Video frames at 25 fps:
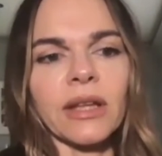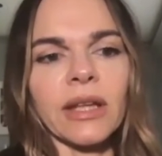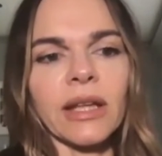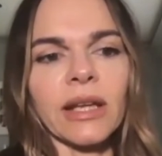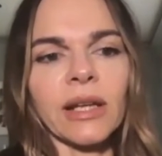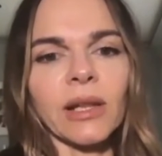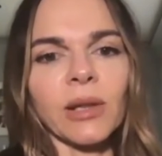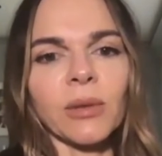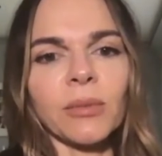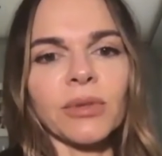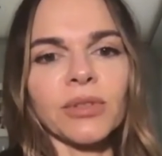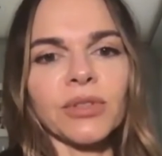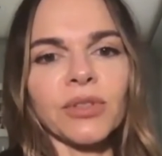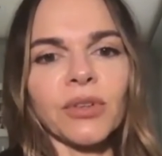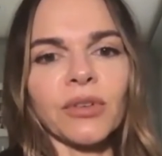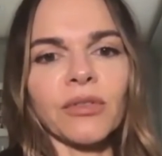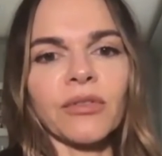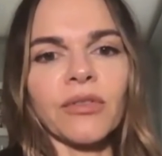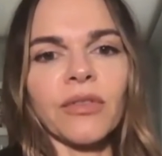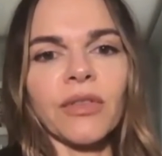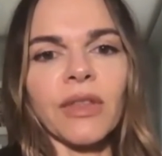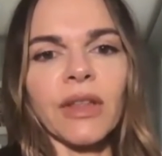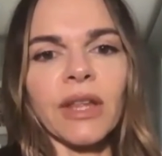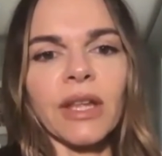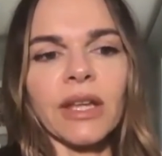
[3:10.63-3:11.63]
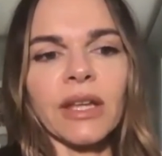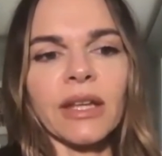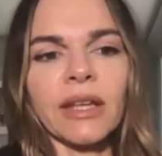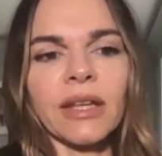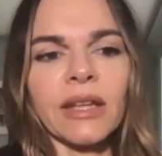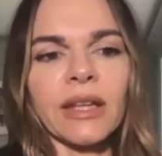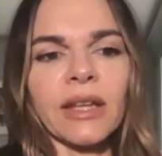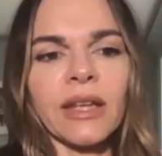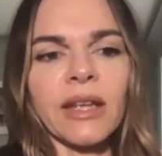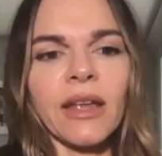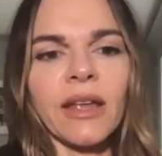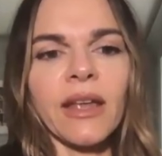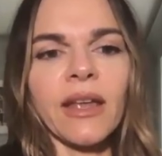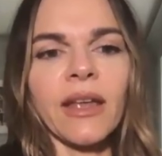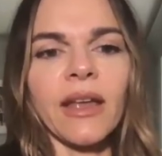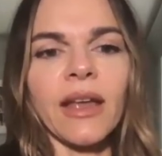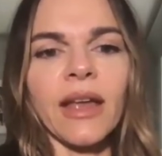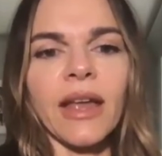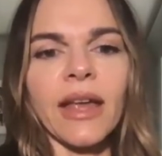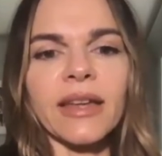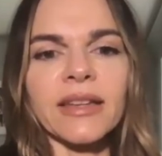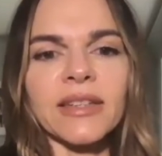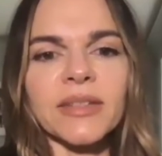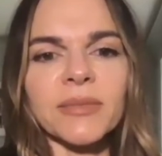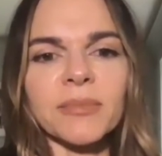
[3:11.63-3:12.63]
the
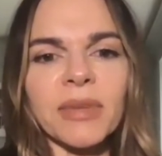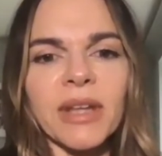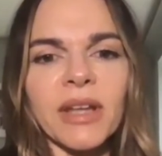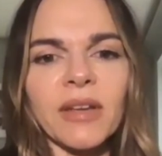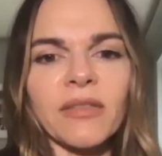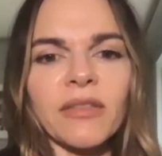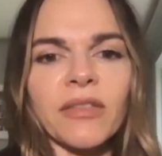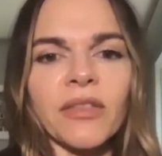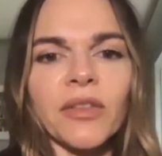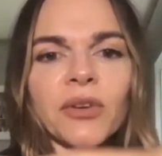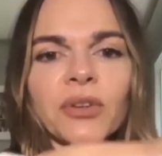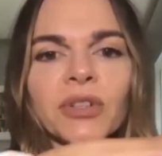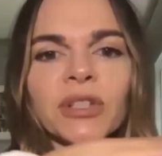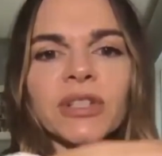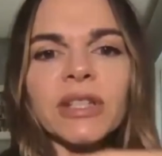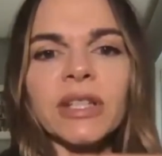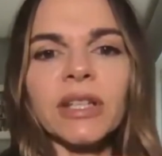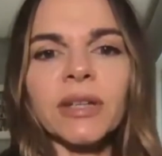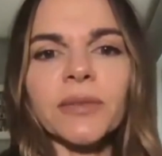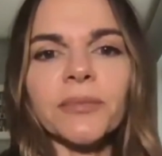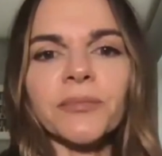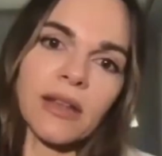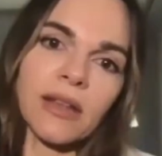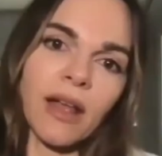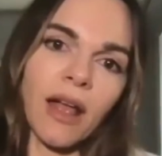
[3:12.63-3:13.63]
SPF 30.